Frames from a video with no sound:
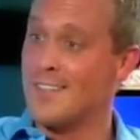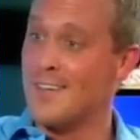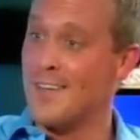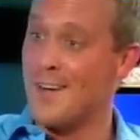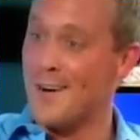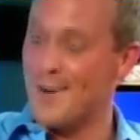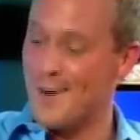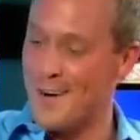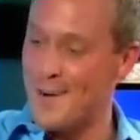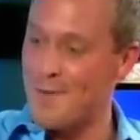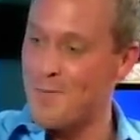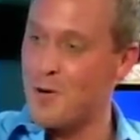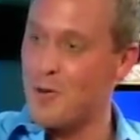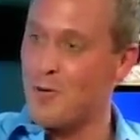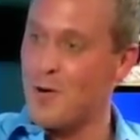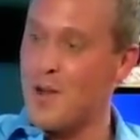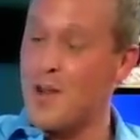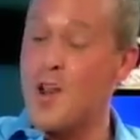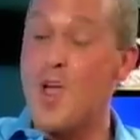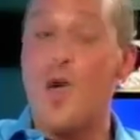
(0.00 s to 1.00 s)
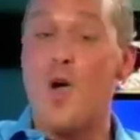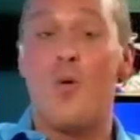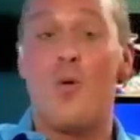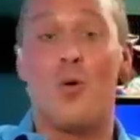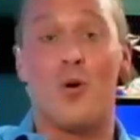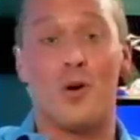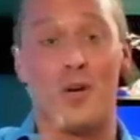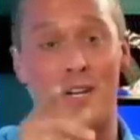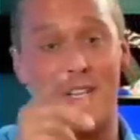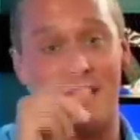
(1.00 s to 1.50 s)
All right. Well, great.
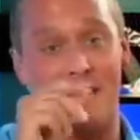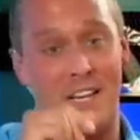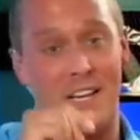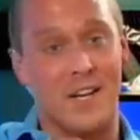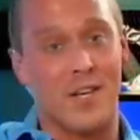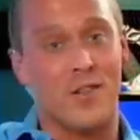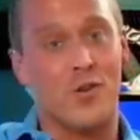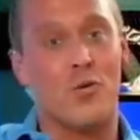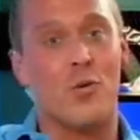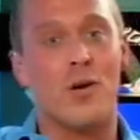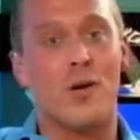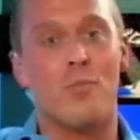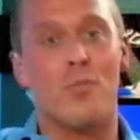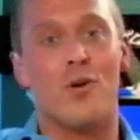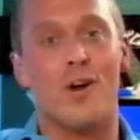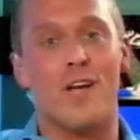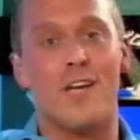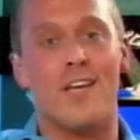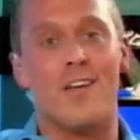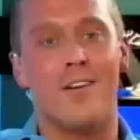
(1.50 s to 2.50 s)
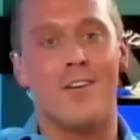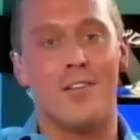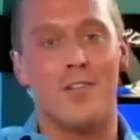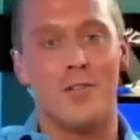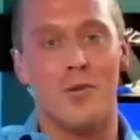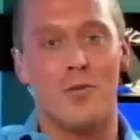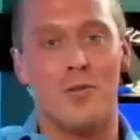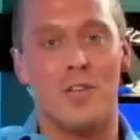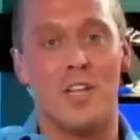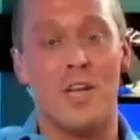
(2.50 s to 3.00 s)
We're going to take another quick break here on
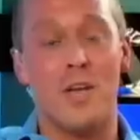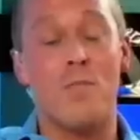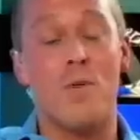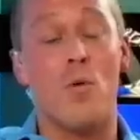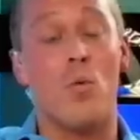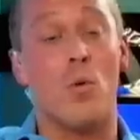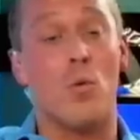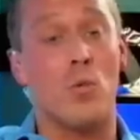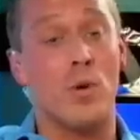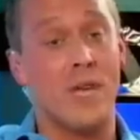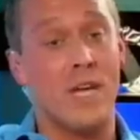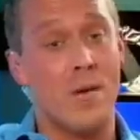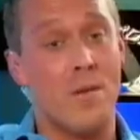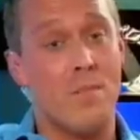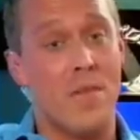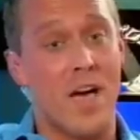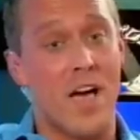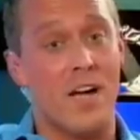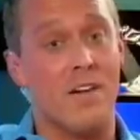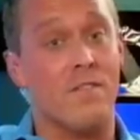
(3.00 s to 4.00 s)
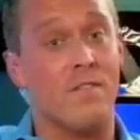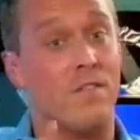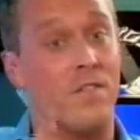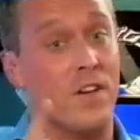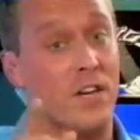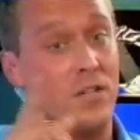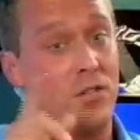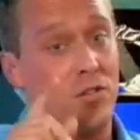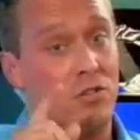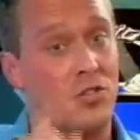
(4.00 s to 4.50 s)
Localite, but when we come back,
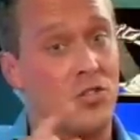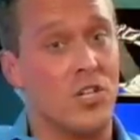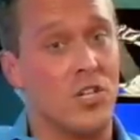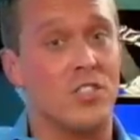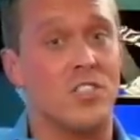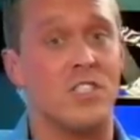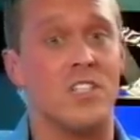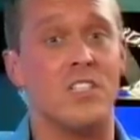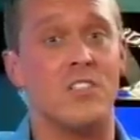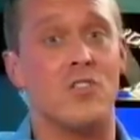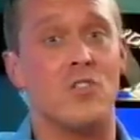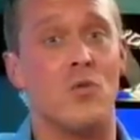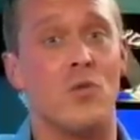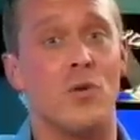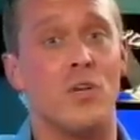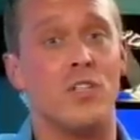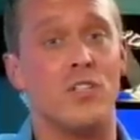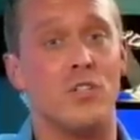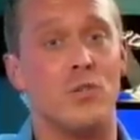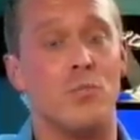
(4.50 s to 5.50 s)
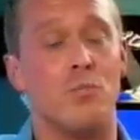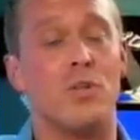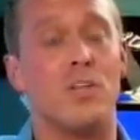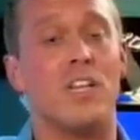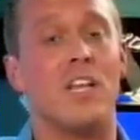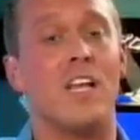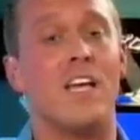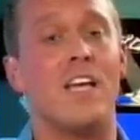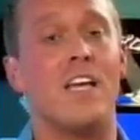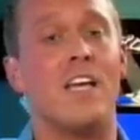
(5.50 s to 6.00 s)
Victor Johnson is going to
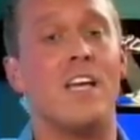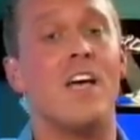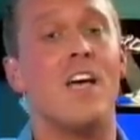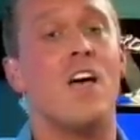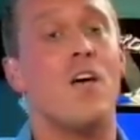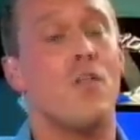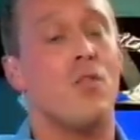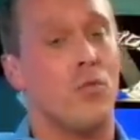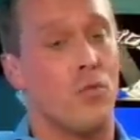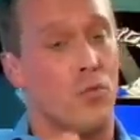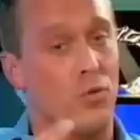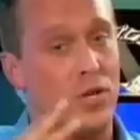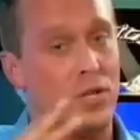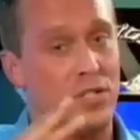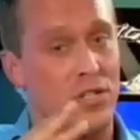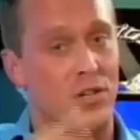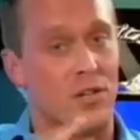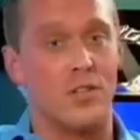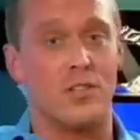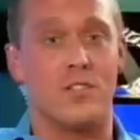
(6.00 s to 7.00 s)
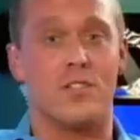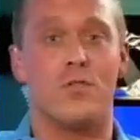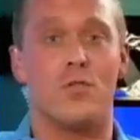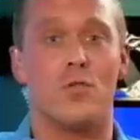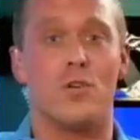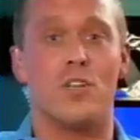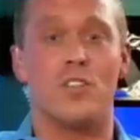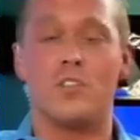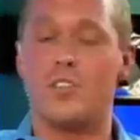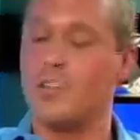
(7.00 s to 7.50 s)
play 3 songs
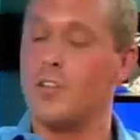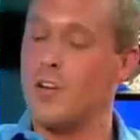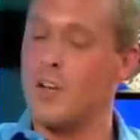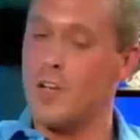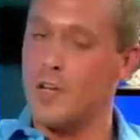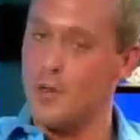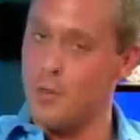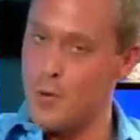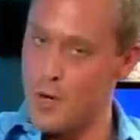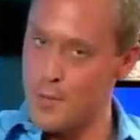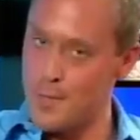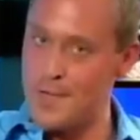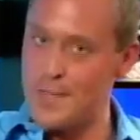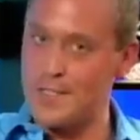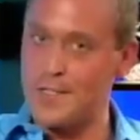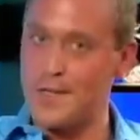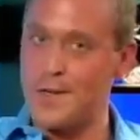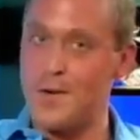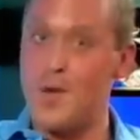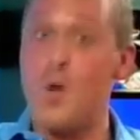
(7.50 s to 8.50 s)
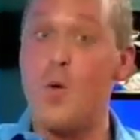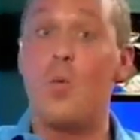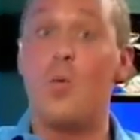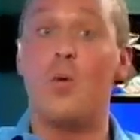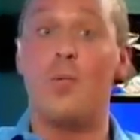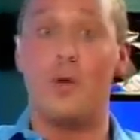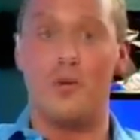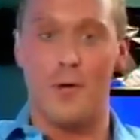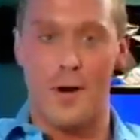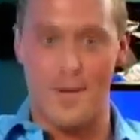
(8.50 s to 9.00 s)
for us, so you're not going to want to miss it.
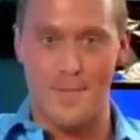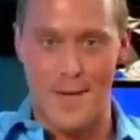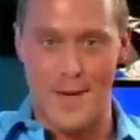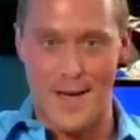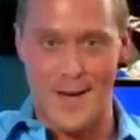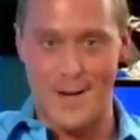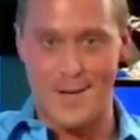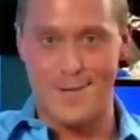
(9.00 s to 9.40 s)
We'll be right back.